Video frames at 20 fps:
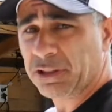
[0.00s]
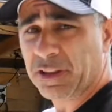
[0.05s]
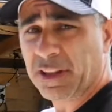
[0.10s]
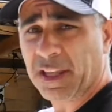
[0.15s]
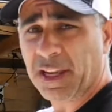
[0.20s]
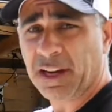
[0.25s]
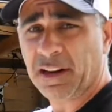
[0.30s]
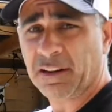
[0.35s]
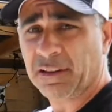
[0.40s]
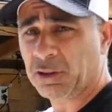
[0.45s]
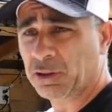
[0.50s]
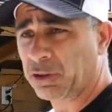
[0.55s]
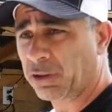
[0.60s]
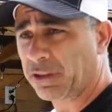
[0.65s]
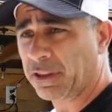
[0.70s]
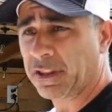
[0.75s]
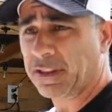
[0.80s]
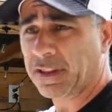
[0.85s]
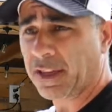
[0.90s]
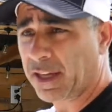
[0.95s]
in there.
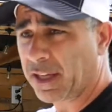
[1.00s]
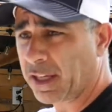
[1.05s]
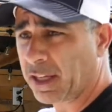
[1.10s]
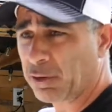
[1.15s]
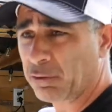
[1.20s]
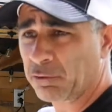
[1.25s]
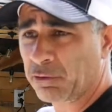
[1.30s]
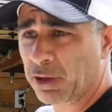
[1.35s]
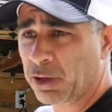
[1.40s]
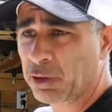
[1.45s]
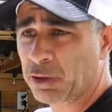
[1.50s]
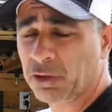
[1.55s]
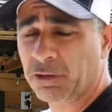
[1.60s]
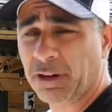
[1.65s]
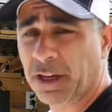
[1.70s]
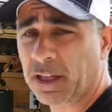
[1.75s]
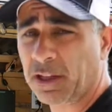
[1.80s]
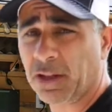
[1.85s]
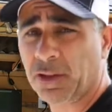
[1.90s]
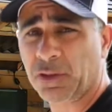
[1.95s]
During the day, it runs
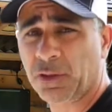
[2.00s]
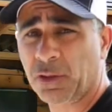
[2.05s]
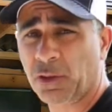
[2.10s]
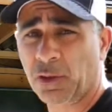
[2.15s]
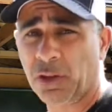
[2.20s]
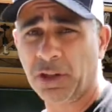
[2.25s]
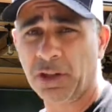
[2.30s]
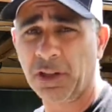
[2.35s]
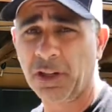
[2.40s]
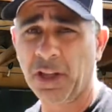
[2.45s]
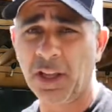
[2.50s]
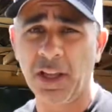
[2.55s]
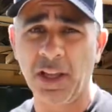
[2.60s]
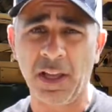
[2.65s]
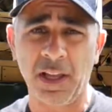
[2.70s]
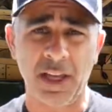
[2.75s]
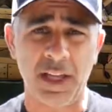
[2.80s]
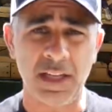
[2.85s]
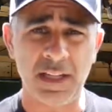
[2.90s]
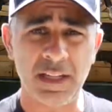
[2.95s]
great on solar.
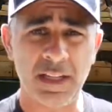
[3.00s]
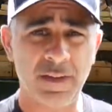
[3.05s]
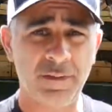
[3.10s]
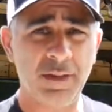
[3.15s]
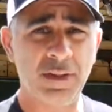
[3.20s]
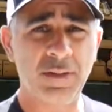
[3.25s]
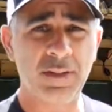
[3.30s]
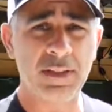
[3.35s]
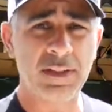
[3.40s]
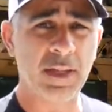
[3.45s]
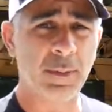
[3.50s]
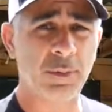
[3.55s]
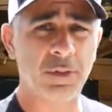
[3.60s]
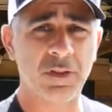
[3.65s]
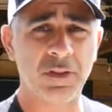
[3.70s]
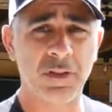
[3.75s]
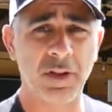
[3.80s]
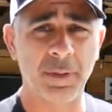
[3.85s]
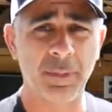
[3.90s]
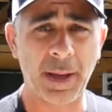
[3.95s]
It never even
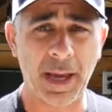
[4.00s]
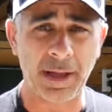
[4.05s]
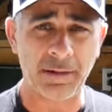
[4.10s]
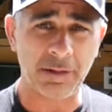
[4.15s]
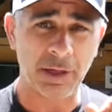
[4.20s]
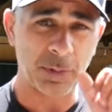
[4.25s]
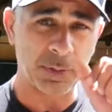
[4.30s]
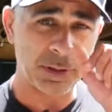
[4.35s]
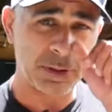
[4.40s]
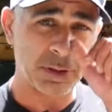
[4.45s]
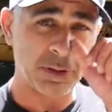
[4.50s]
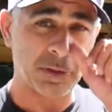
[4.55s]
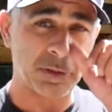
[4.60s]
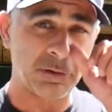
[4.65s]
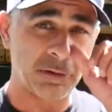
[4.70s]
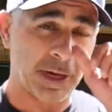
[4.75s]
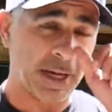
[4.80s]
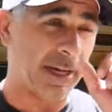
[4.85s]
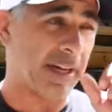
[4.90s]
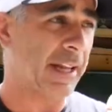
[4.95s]
dips into the battery, which is
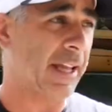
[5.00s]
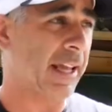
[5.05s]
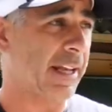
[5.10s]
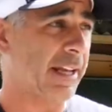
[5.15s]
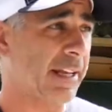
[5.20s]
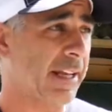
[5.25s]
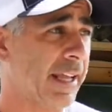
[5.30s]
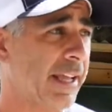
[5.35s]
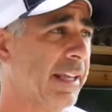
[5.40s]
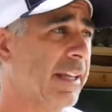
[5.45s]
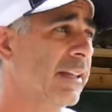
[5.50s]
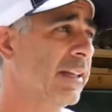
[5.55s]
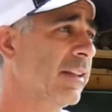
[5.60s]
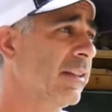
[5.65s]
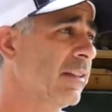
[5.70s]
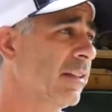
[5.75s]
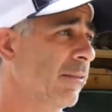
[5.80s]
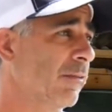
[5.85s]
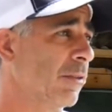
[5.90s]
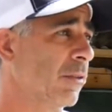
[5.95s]
great. At night,
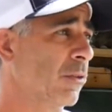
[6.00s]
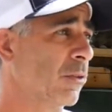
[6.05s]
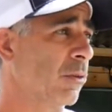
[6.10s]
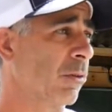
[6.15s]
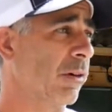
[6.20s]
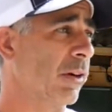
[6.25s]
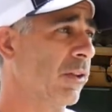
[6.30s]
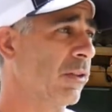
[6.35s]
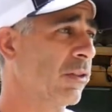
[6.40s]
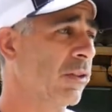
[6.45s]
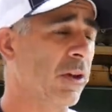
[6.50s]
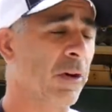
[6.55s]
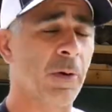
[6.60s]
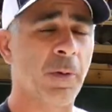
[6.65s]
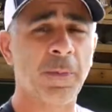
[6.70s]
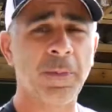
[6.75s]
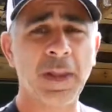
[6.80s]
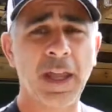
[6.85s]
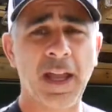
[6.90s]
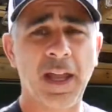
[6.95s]
different story.
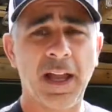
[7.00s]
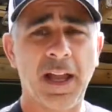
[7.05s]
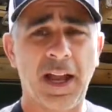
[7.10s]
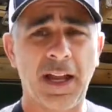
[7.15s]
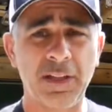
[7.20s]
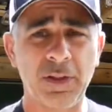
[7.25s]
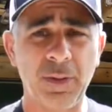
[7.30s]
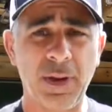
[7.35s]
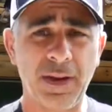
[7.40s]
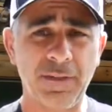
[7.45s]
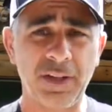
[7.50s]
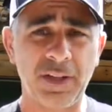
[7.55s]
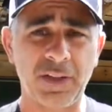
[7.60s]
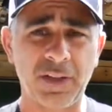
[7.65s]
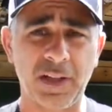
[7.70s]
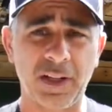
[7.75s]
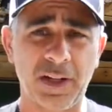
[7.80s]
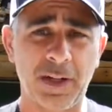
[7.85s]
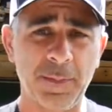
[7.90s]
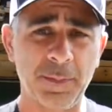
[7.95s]
So I do have it
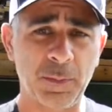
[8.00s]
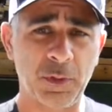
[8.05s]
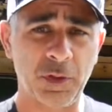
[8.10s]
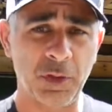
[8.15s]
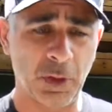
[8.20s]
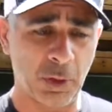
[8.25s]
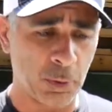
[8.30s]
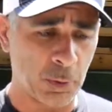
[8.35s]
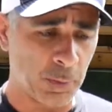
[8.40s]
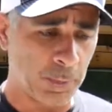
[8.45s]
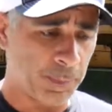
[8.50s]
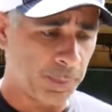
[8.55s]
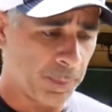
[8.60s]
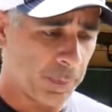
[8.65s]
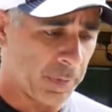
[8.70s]
set up so